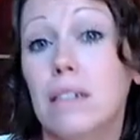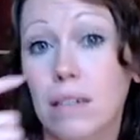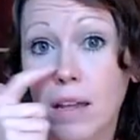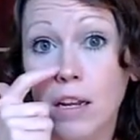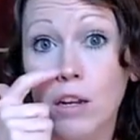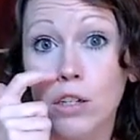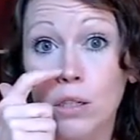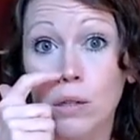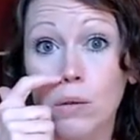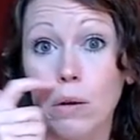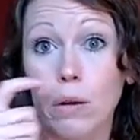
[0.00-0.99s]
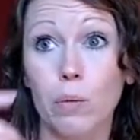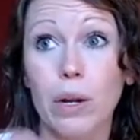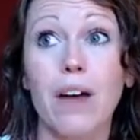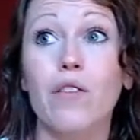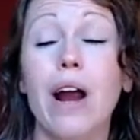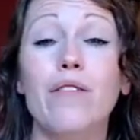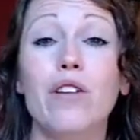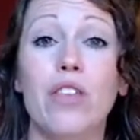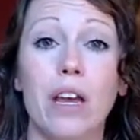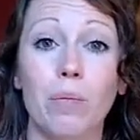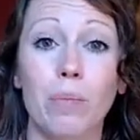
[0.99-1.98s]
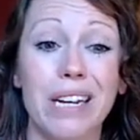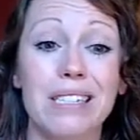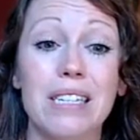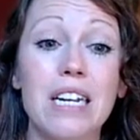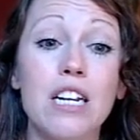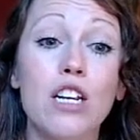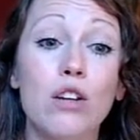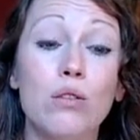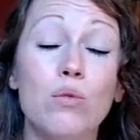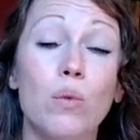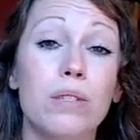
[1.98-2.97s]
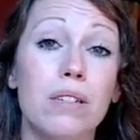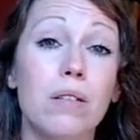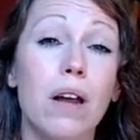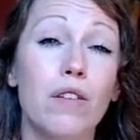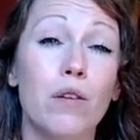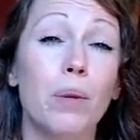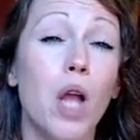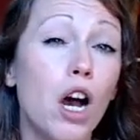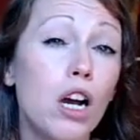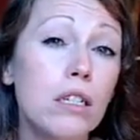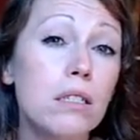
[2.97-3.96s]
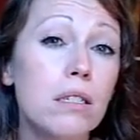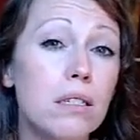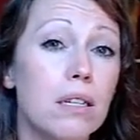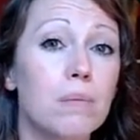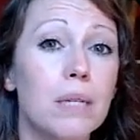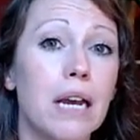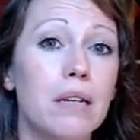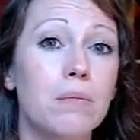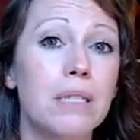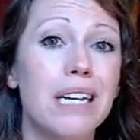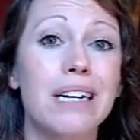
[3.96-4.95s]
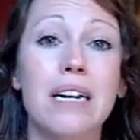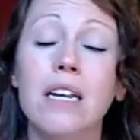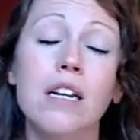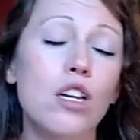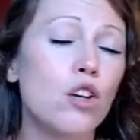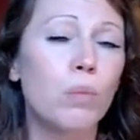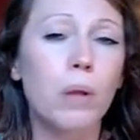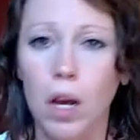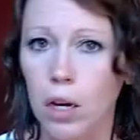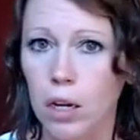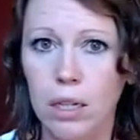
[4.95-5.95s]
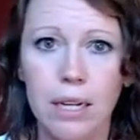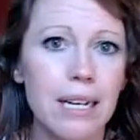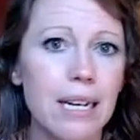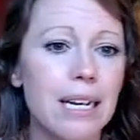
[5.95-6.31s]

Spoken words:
that it would cover everything, because EDUs will still cover blogs sometimes, and an EDU blog